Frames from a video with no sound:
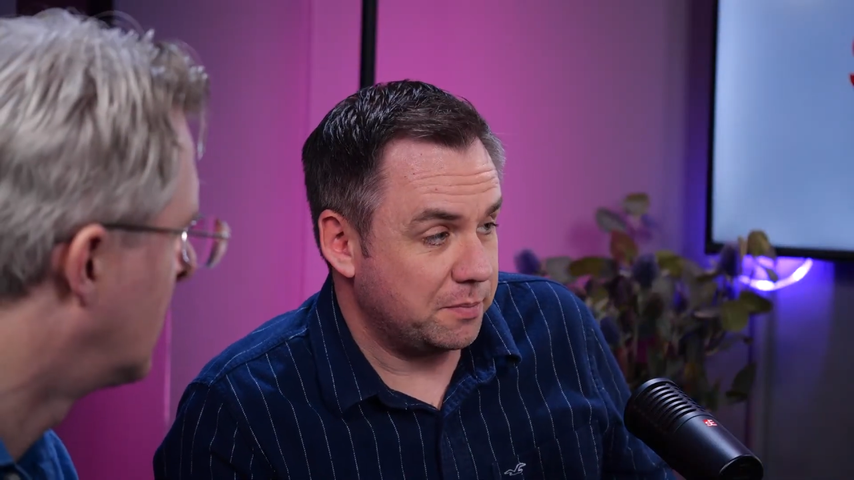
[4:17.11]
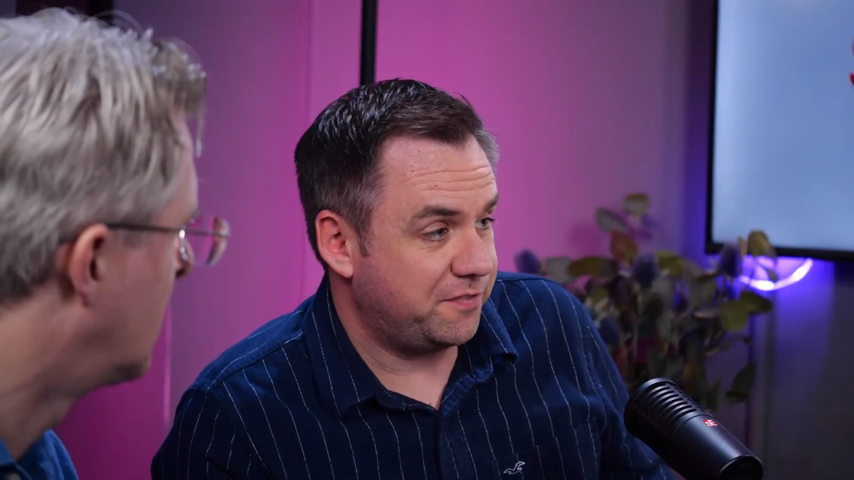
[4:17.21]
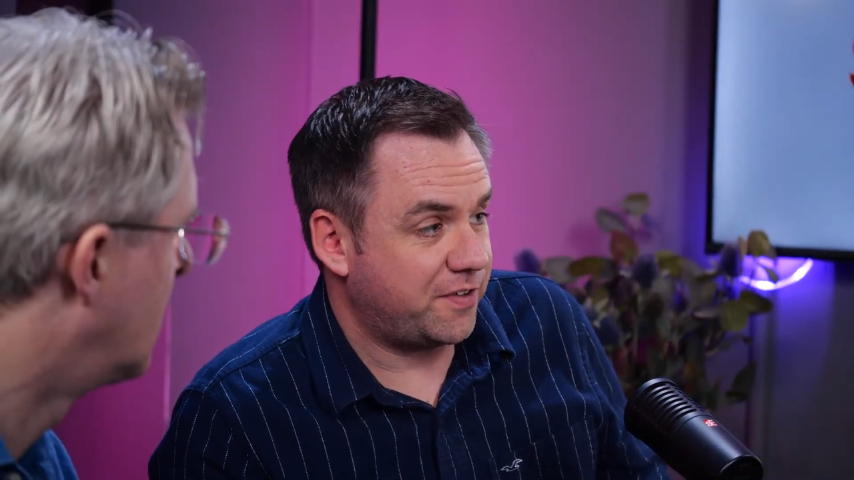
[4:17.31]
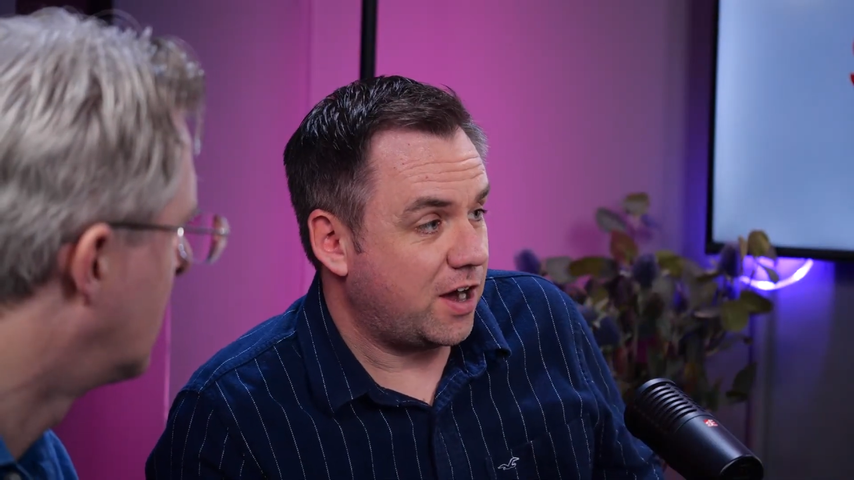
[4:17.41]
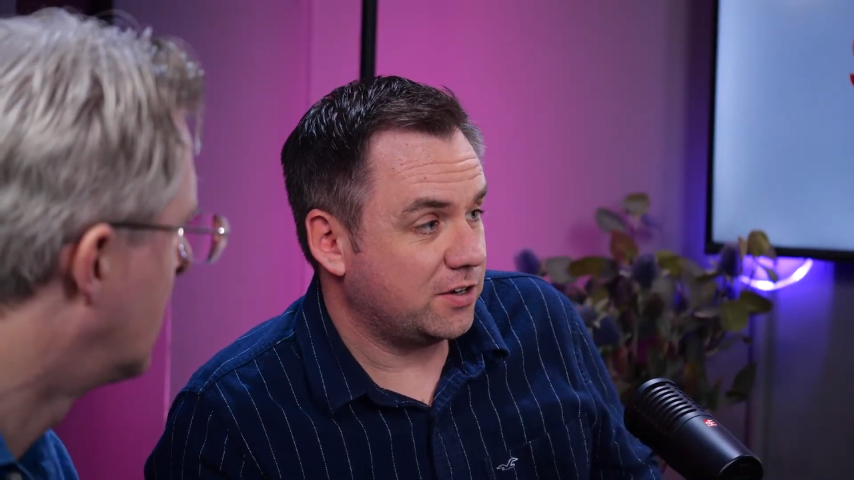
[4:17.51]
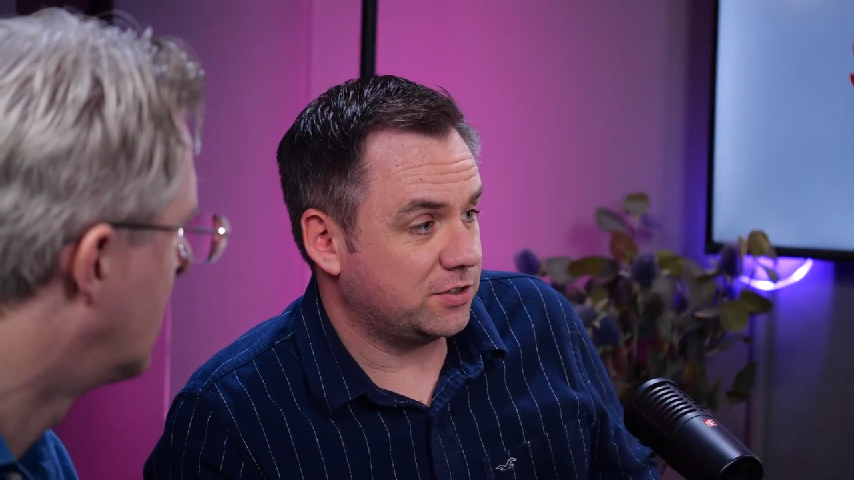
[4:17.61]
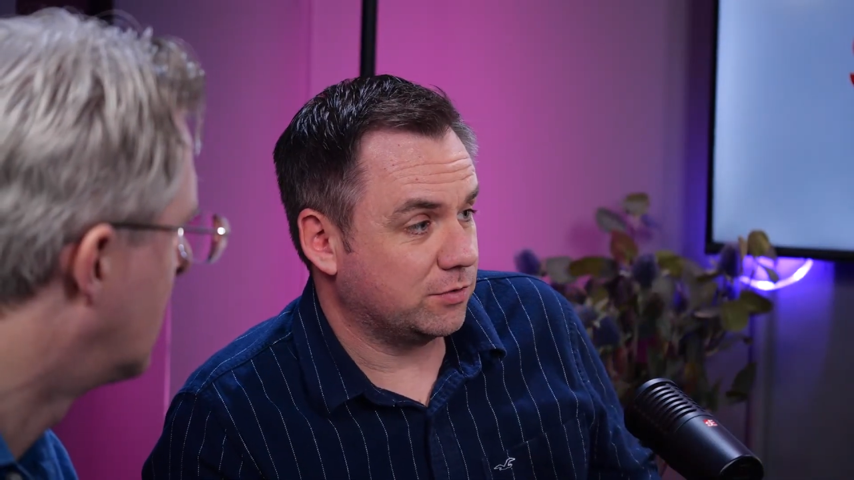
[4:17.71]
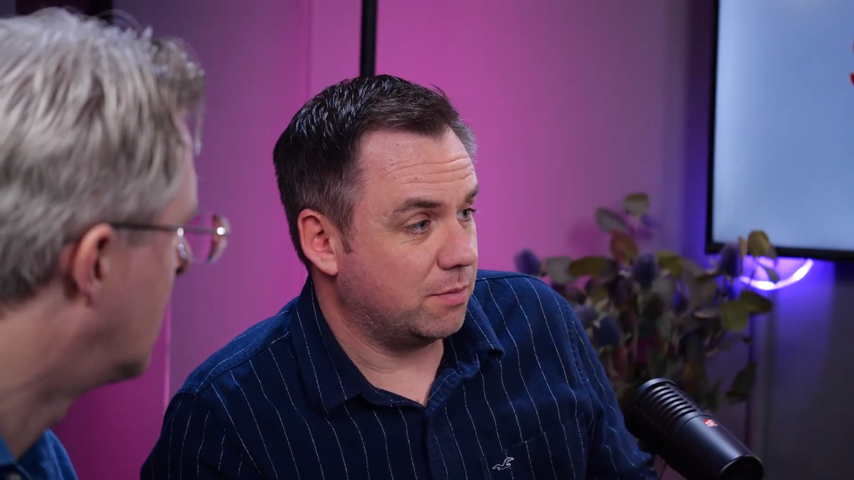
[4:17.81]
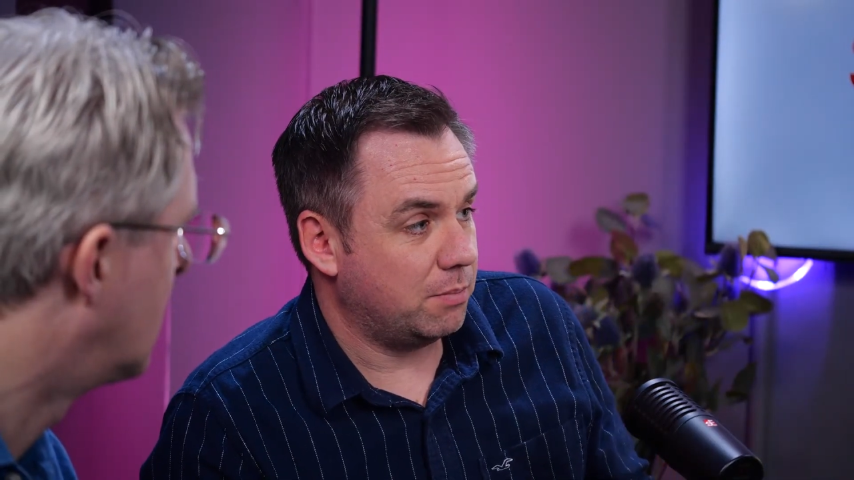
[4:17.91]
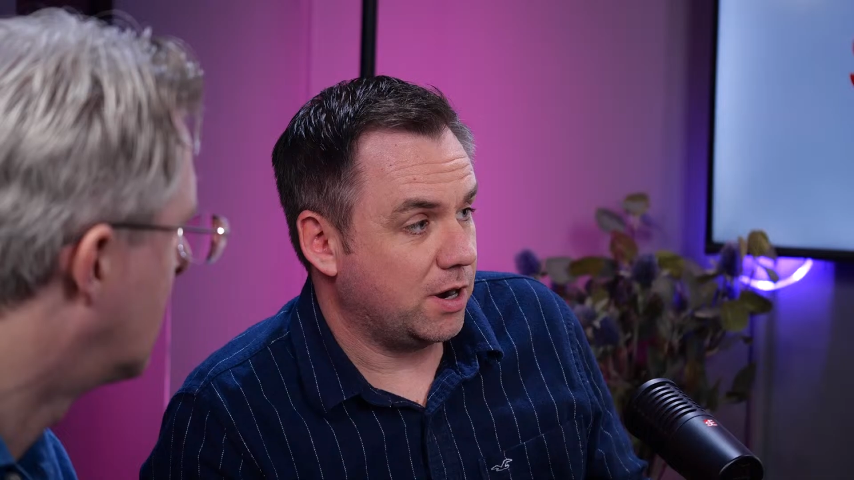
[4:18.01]
faster on
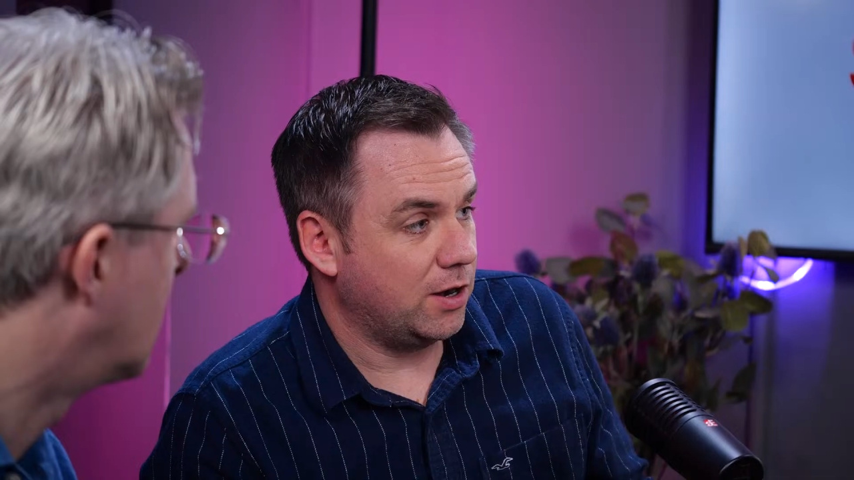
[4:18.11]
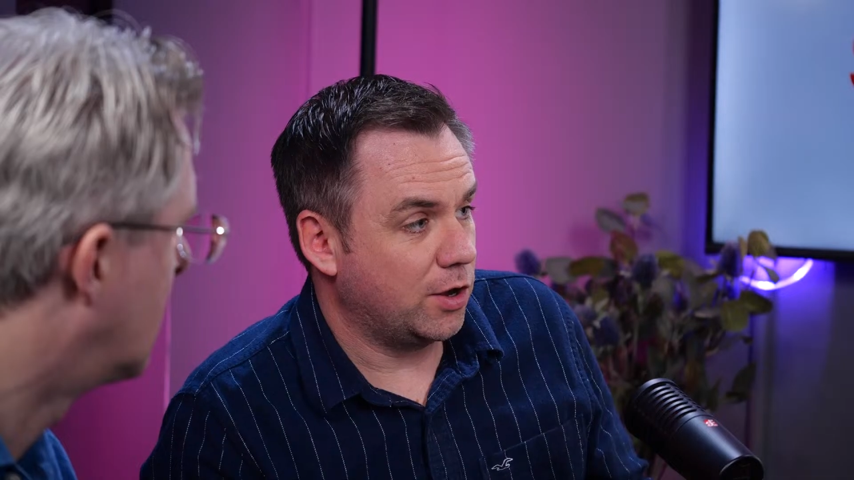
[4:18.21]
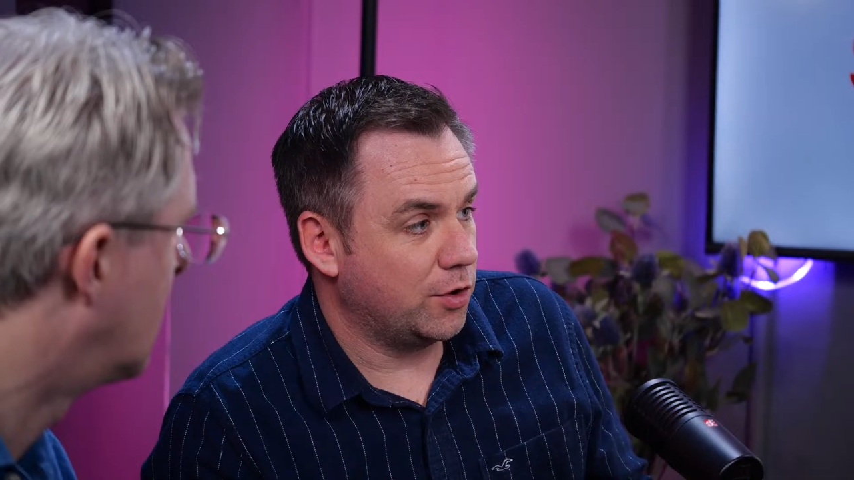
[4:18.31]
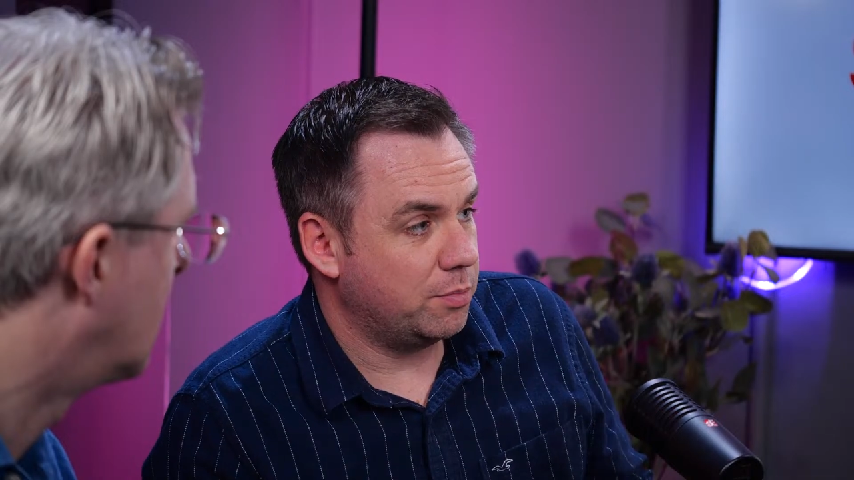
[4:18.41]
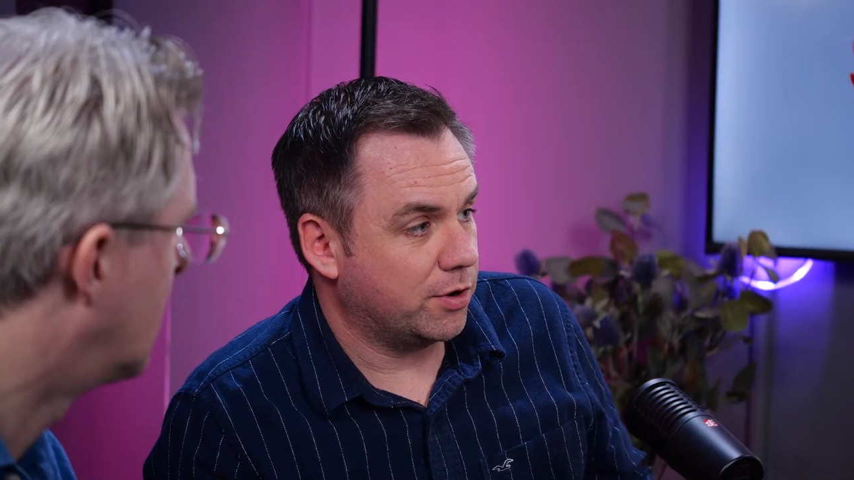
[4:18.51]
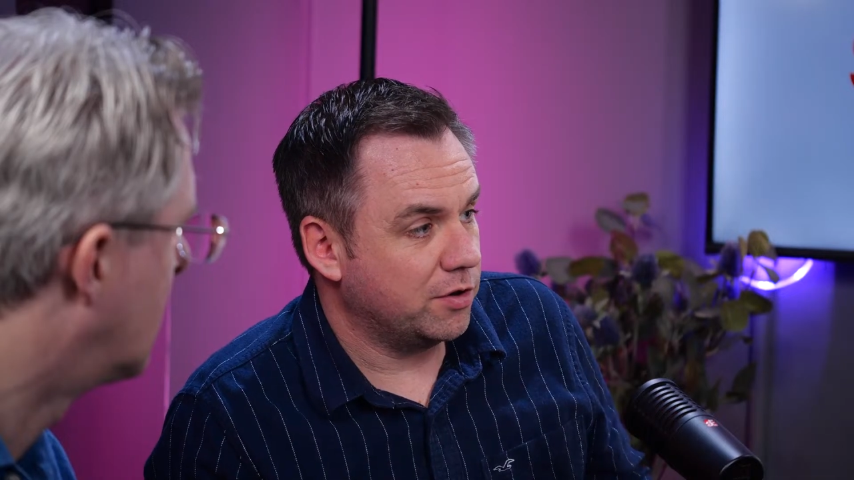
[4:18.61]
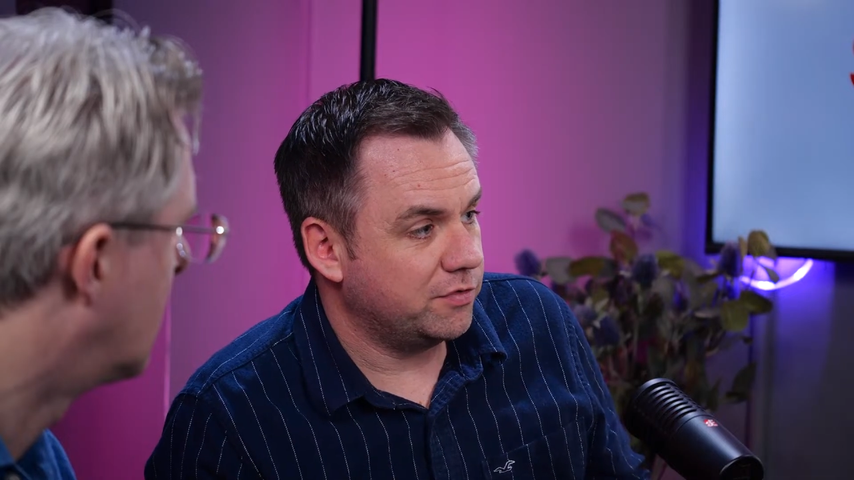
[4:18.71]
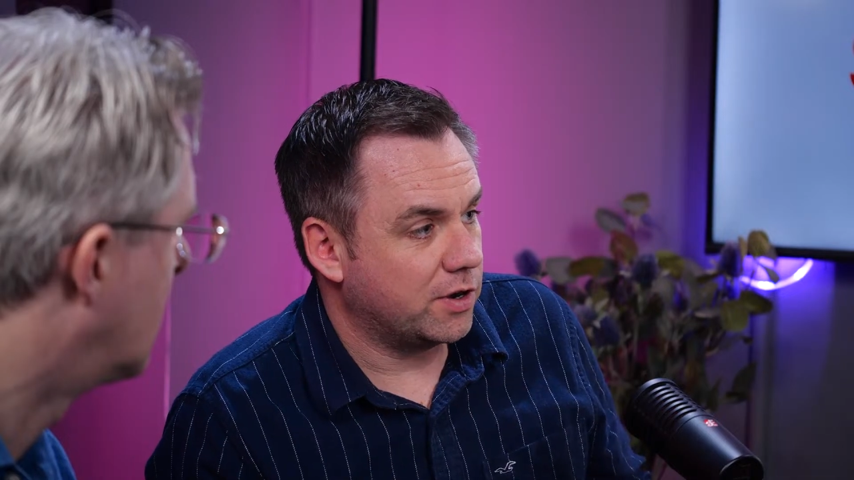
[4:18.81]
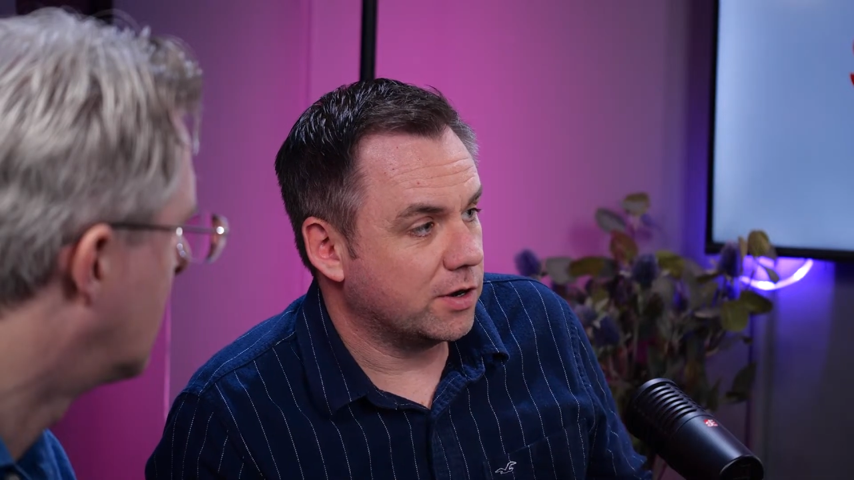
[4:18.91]
my low profile